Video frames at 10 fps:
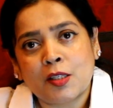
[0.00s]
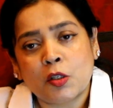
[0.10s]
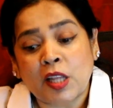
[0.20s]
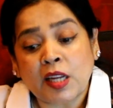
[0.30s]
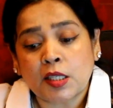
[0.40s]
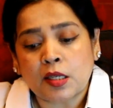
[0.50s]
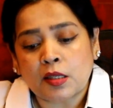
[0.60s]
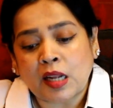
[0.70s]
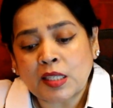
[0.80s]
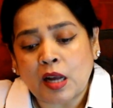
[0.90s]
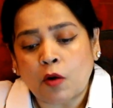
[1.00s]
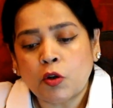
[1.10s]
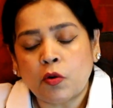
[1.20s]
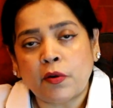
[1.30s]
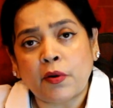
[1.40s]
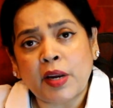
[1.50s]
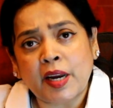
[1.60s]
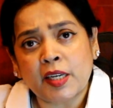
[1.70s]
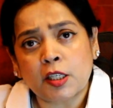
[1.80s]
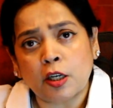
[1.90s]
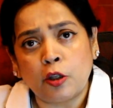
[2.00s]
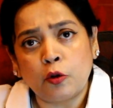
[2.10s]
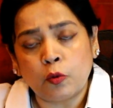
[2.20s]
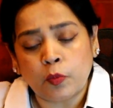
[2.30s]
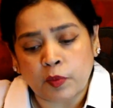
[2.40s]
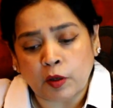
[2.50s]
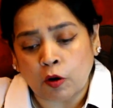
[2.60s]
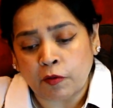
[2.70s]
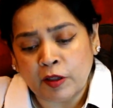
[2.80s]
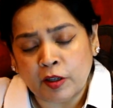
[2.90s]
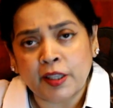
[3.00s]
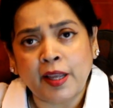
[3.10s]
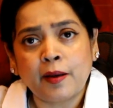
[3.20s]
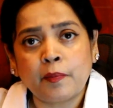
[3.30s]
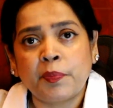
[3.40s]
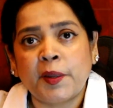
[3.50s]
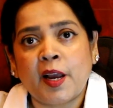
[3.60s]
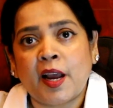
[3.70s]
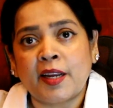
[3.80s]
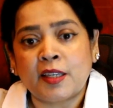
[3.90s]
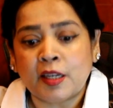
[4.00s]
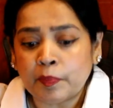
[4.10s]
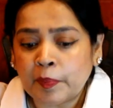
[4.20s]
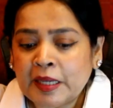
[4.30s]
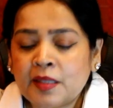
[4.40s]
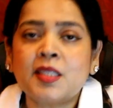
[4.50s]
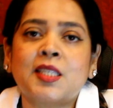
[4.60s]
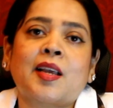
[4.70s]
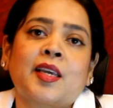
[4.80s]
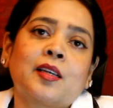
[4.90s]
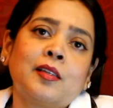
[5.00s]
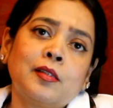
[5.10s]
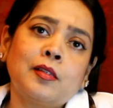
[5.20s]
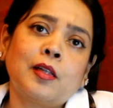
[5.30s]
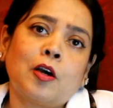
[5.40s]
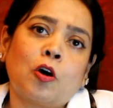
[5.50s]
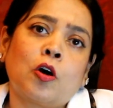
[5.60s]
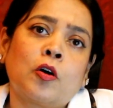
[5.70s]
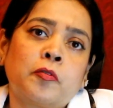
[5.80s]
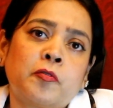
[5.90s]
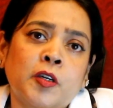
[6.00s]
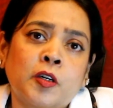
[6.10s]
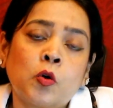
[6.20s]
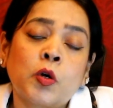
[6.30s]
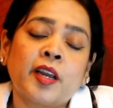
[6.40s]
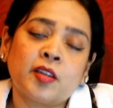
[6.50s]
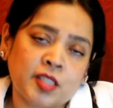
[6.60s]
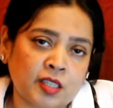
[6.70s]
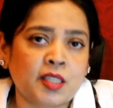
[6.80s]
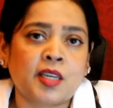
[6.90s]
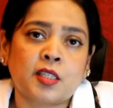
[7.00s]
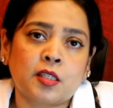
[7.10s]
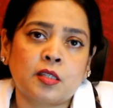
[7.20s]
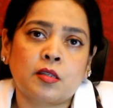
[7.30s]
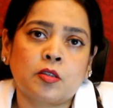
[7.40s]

So that's how you create a loop of learning and complete the cycle of OKR success.